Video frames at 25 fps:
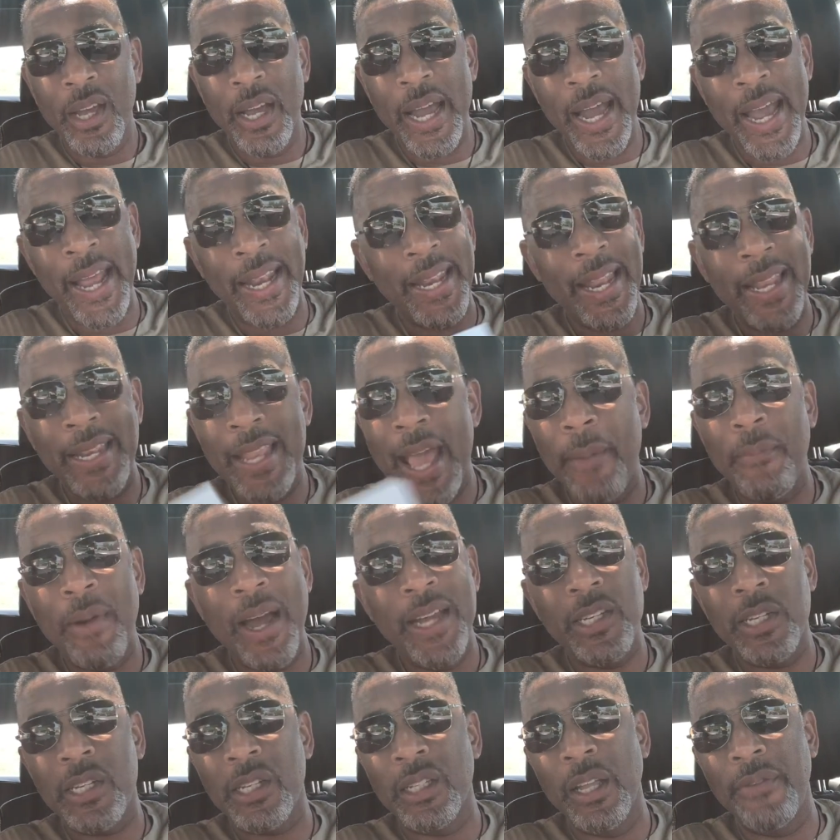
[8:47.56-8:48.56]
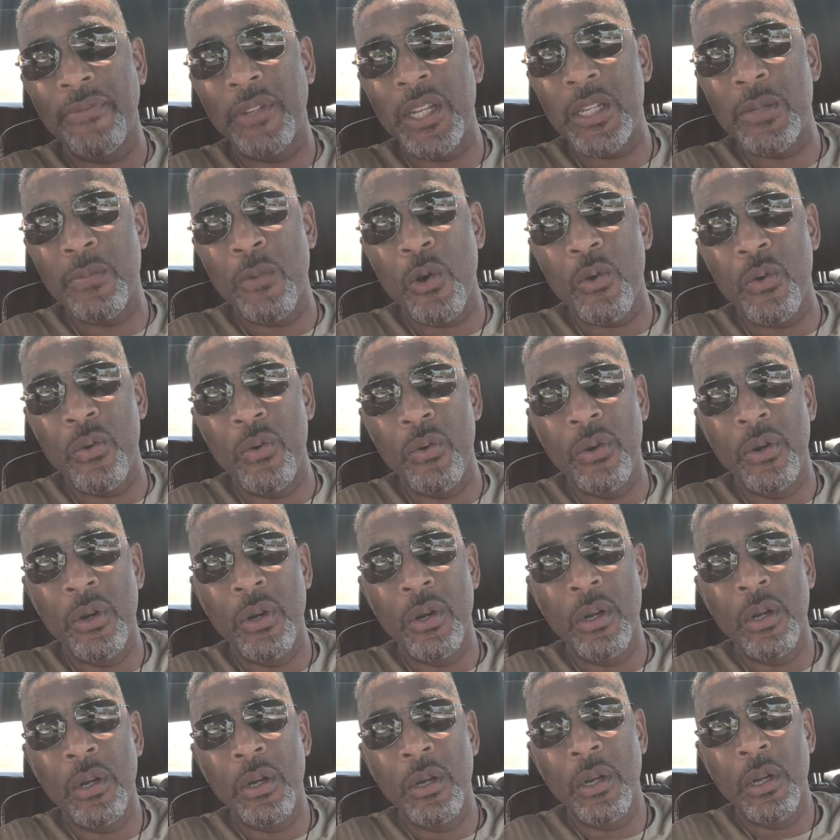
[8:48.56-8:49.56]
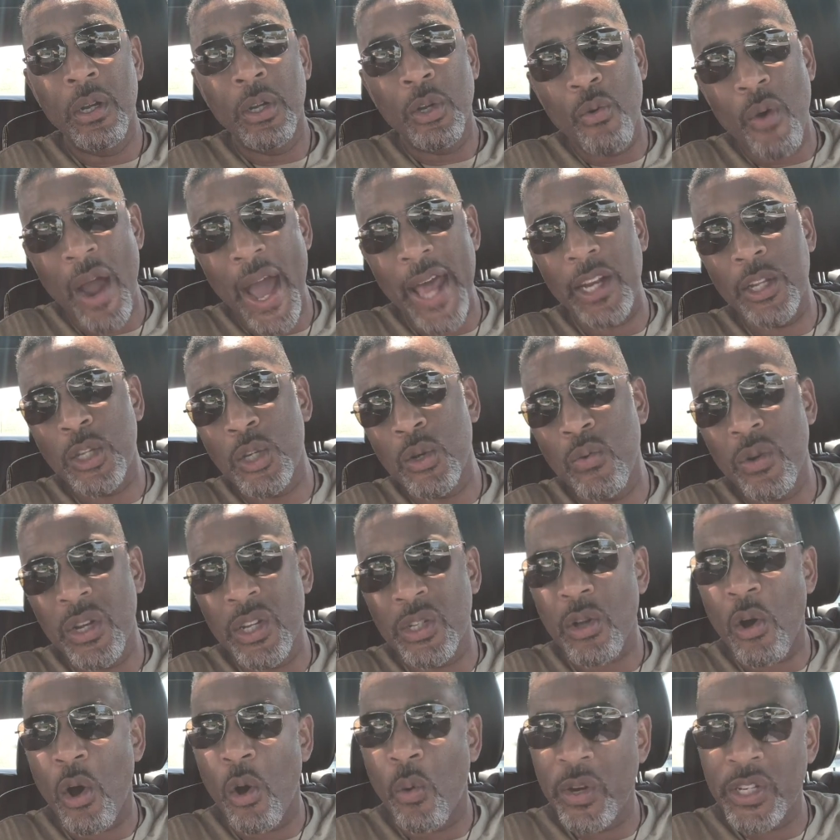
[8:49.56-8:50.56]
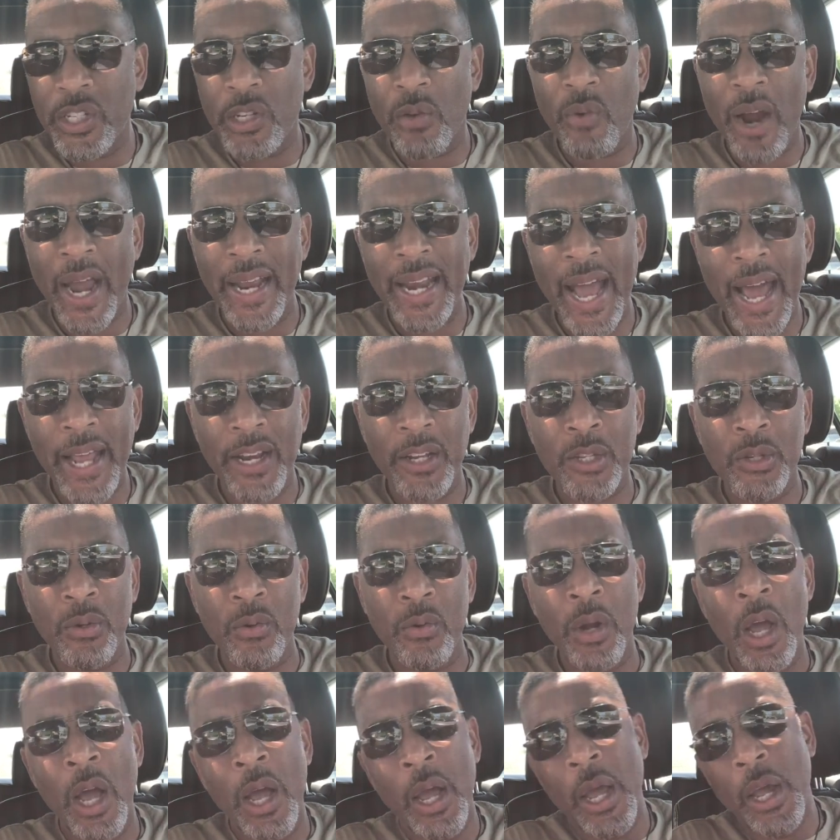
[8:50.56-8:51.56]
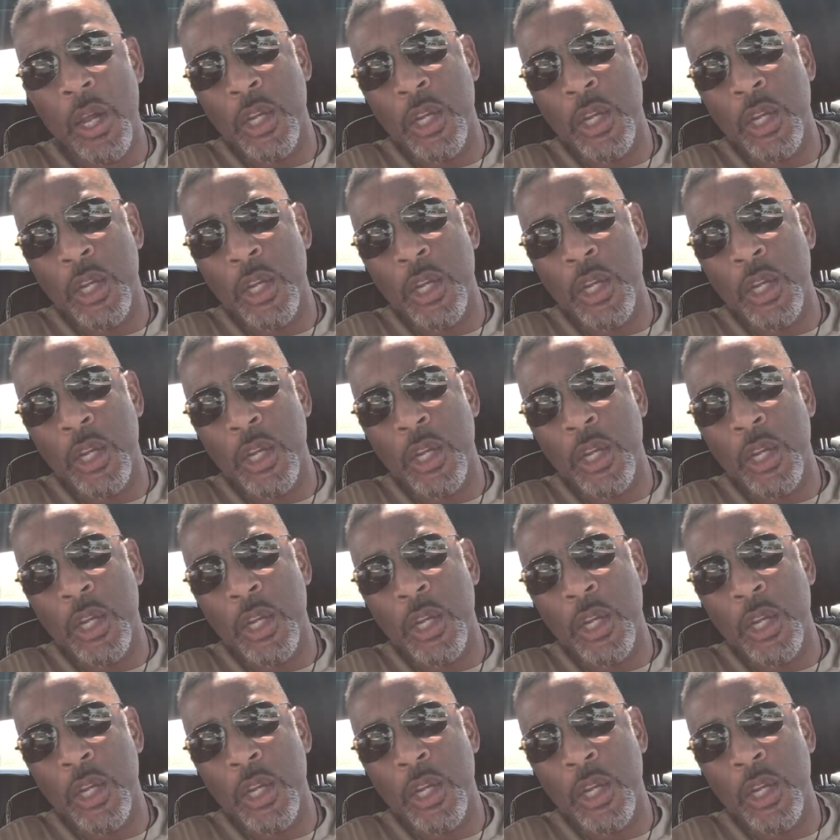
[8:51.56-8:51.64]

And that might just lift his mood. Gratitude is always the right attitude.